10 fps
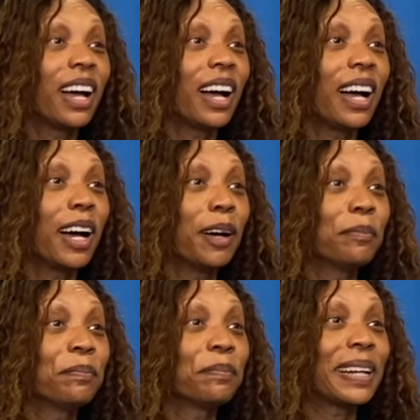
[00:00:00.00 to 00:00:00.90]

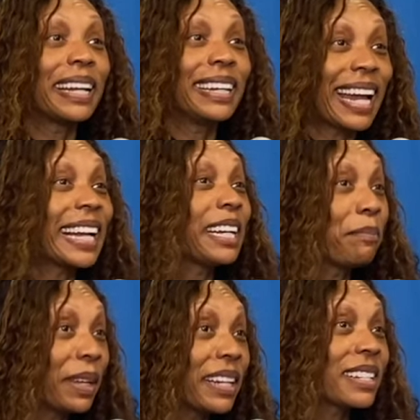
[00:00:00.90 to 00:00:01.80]
90
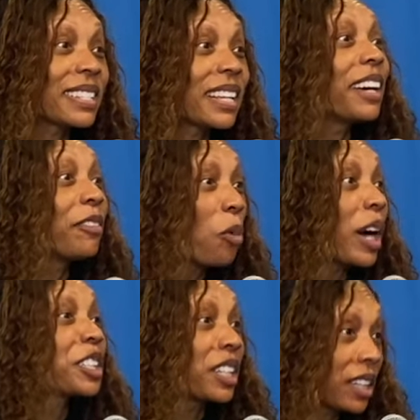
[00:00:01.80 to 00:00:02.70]
minutes of
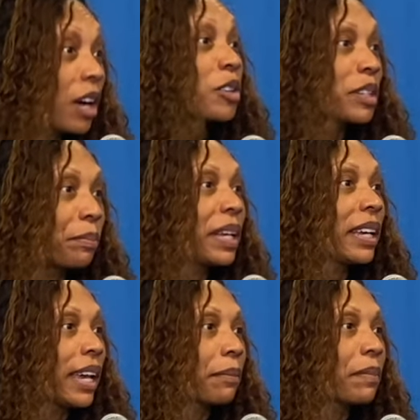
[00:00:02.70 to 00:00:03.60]
watching the Austin Peay
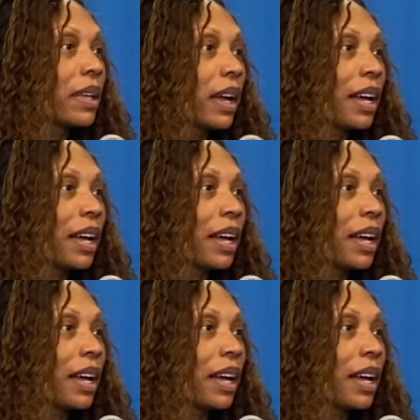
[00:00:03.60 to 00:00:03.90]
game.